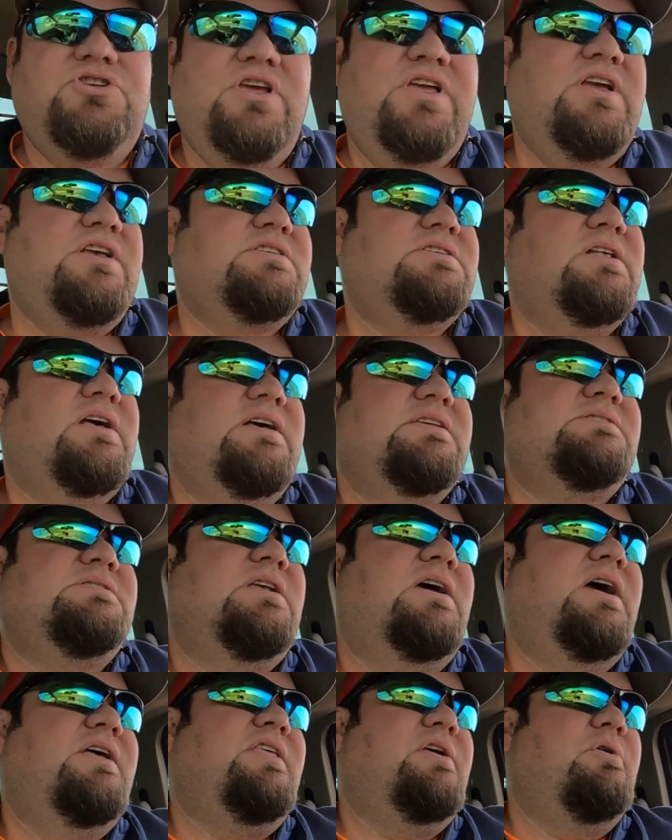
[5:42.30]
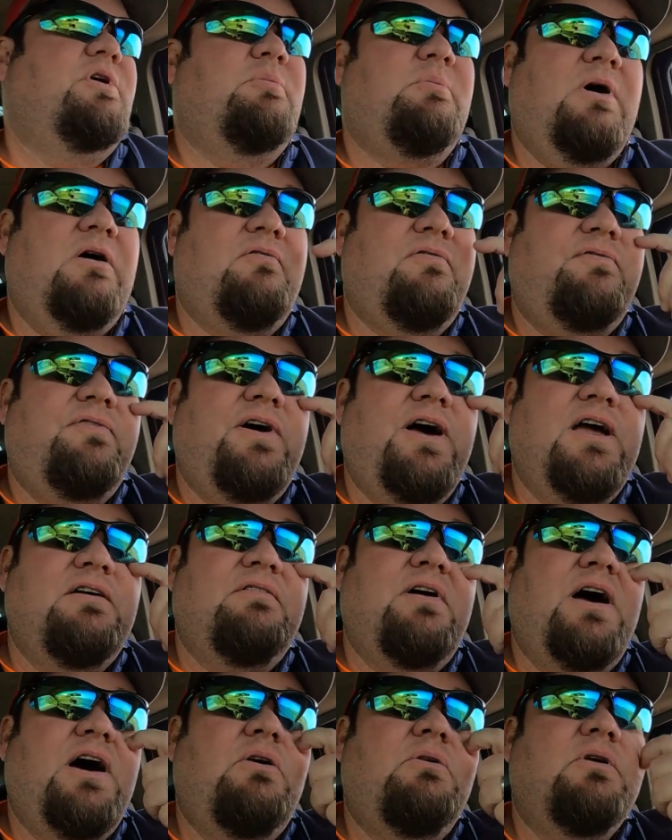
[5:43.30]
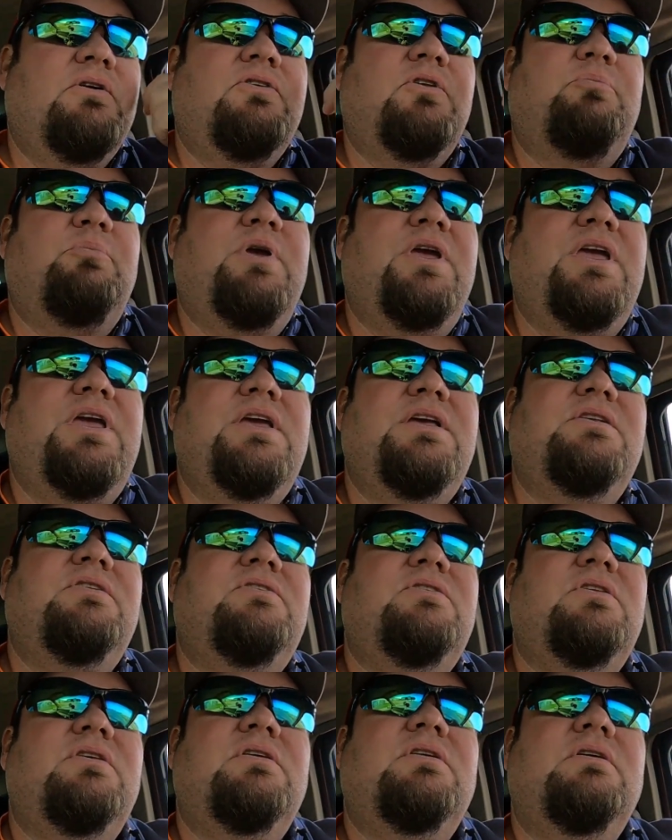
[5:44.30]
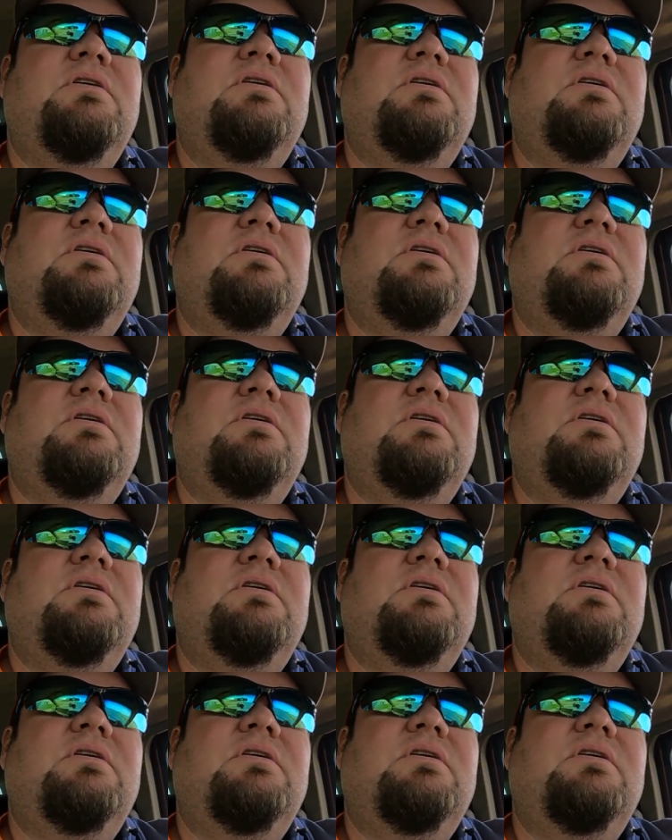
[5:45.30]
Jake's last night. They went about 5 hours apiece.